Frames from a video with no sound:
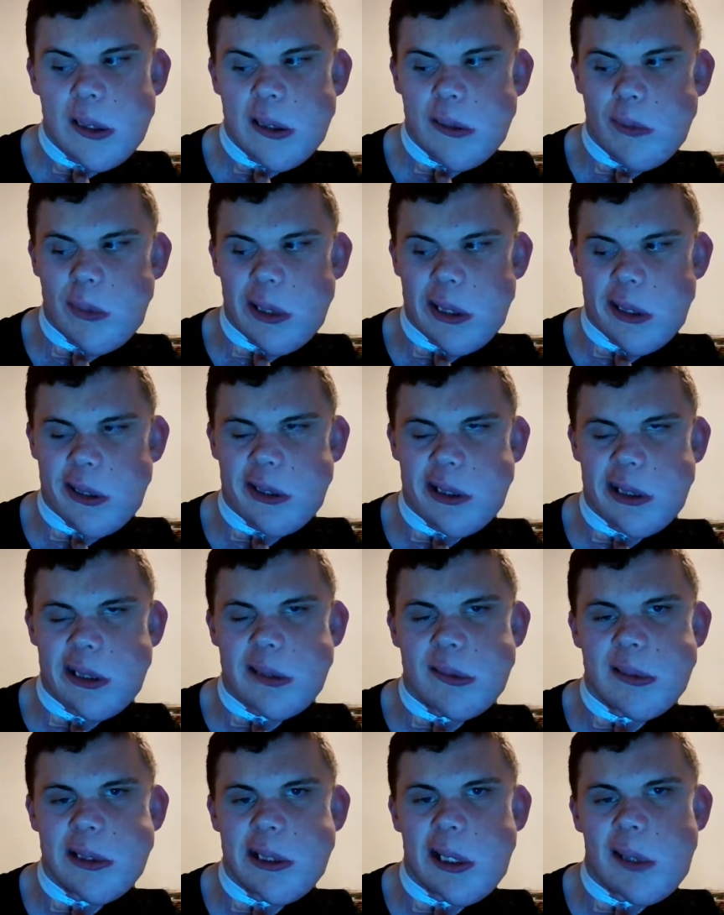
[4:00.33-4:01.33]

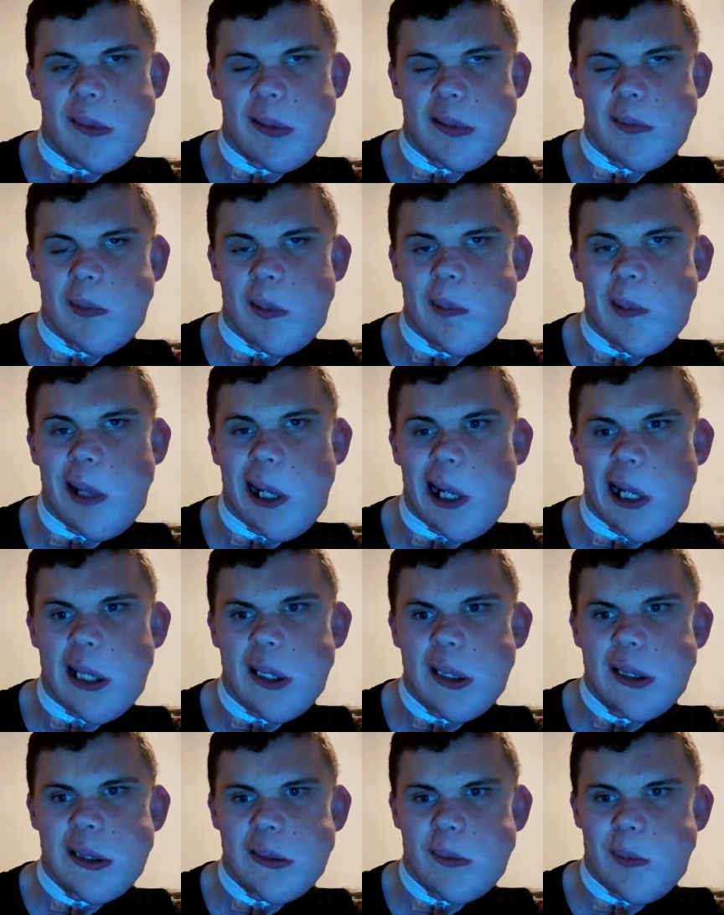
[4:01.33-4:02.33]
Mysterio was the
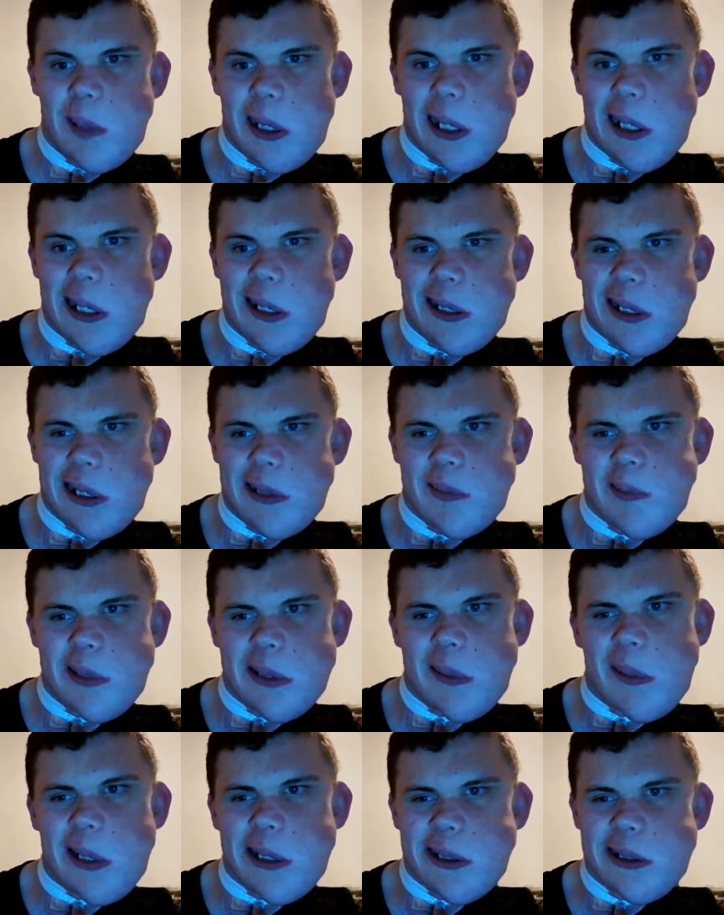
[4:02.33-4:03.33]
fact that I
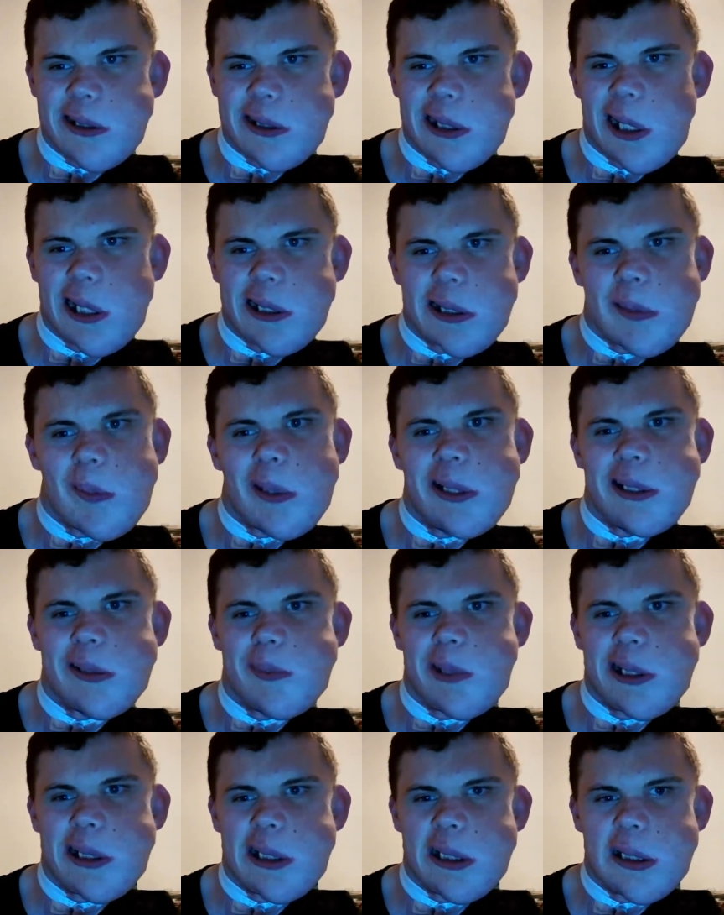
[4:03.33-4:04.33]
feel like he kind of went a
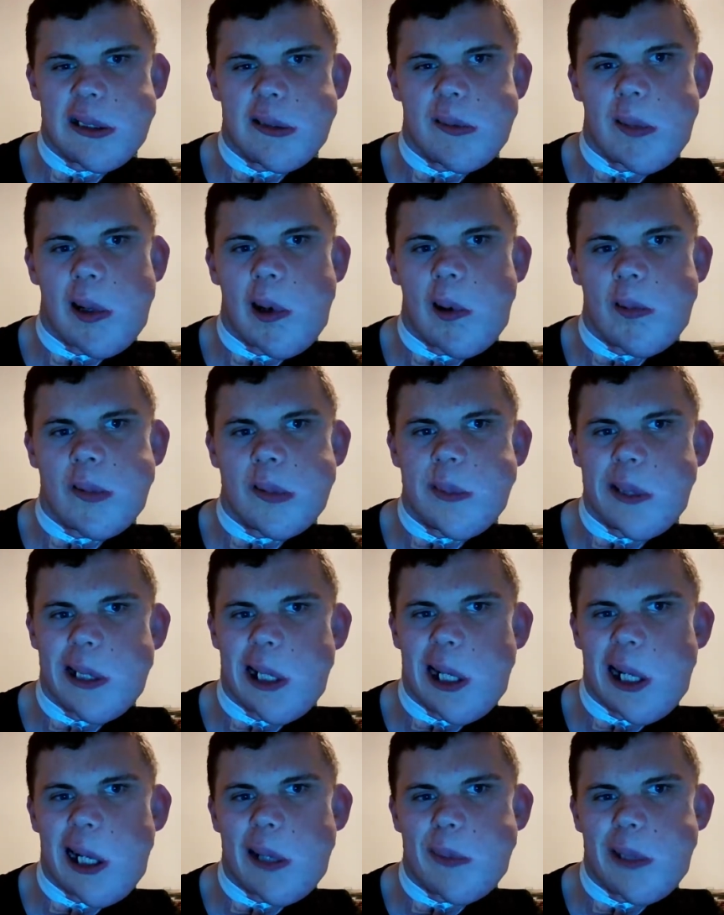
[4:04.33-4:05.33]
bit too over the
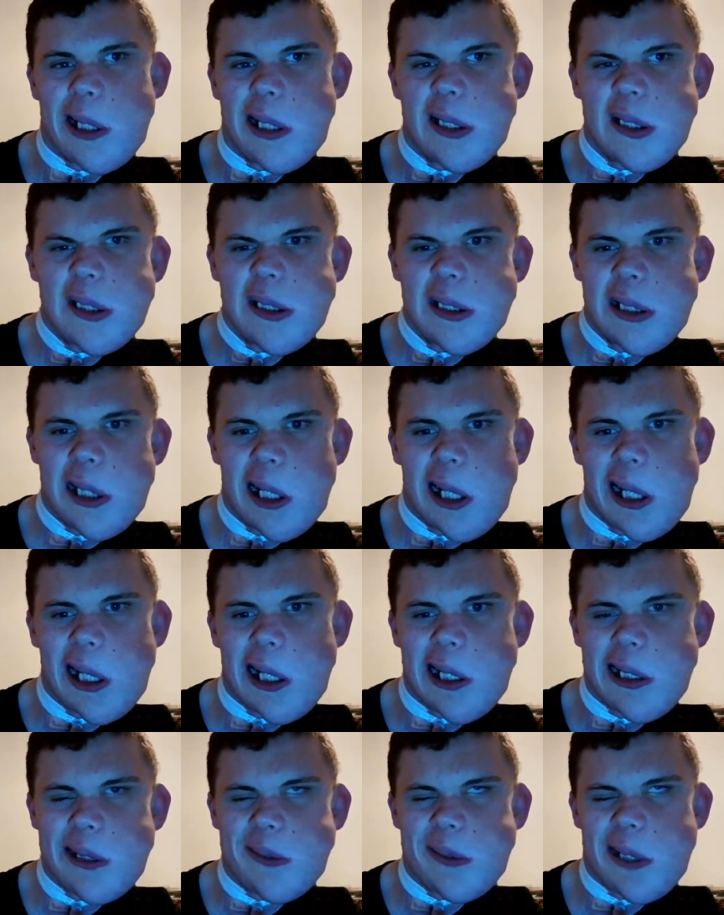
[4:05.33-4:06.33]
top that
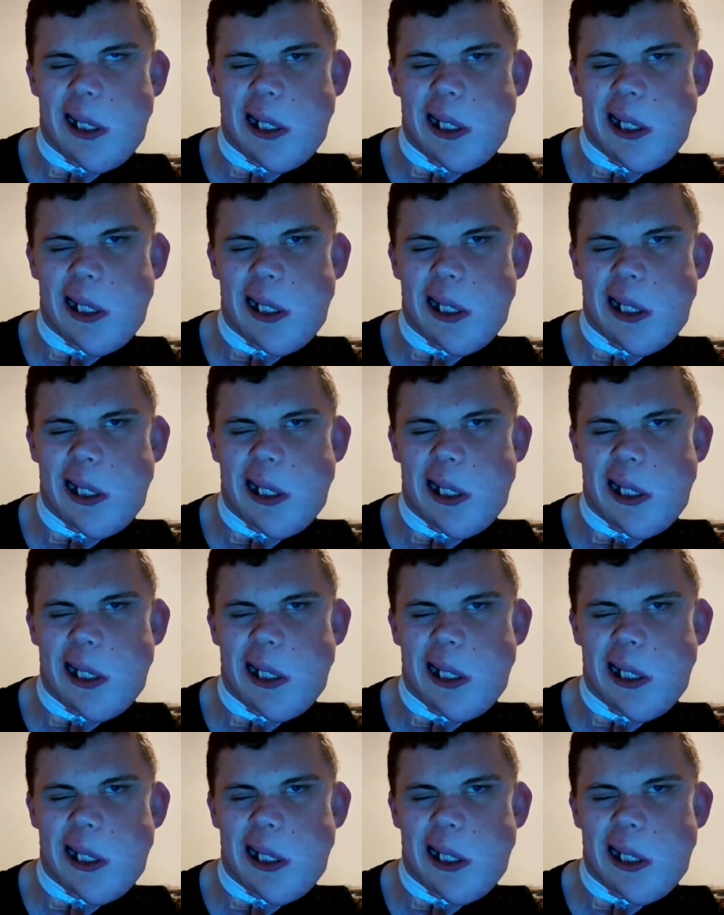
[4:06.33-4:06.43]
time,